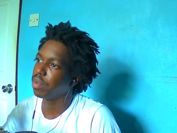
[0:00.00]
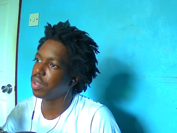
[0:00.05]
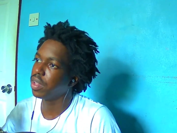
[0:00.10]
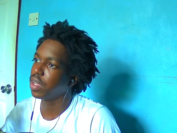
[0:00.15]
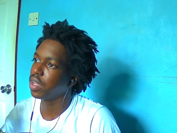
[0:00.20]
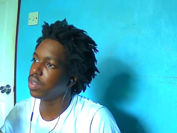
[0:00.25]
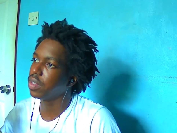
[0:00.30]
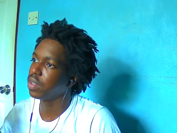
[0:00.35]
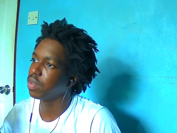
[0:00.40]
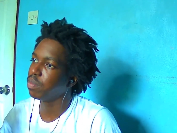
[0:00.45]

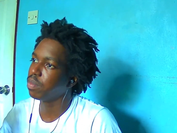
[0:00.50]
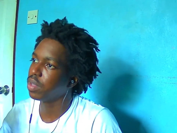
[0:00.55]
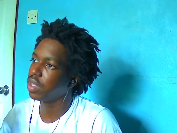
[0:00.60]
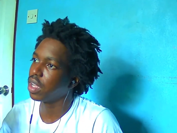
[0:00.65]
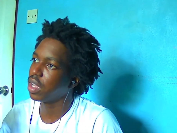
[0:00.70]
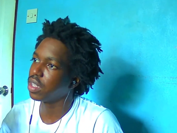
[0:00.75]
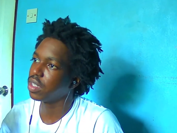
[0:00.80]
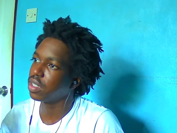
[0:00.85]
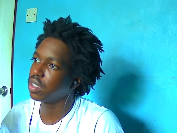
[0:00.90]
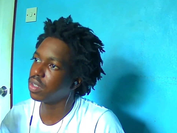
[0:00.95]
and
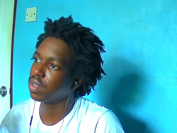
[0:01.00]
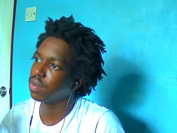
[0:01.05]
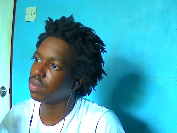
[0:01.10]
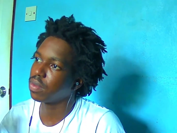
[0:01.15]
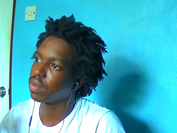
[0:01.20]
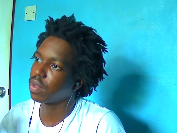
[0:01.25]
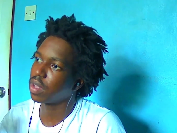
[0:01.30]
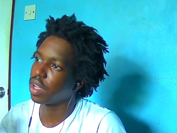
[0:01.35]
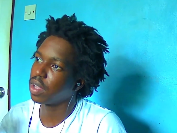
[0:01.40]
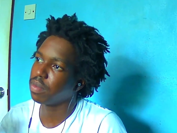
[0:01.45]

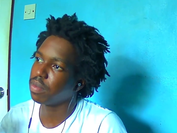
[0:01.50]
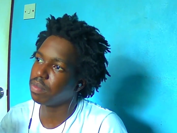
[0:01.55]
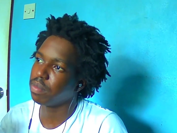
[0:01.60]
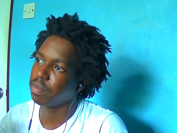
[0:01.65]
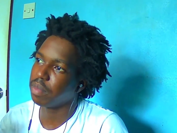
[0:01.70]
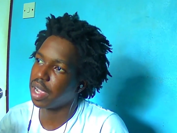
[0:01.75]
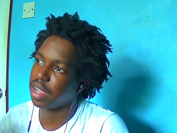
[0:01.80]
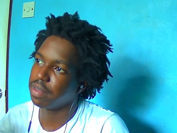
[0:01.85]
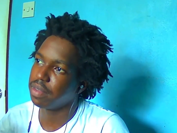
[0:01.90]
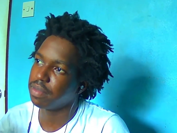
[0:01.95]
Mikasa got
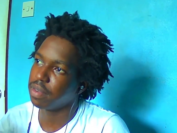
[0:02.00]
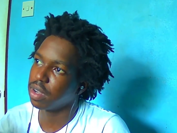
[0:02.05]
mind.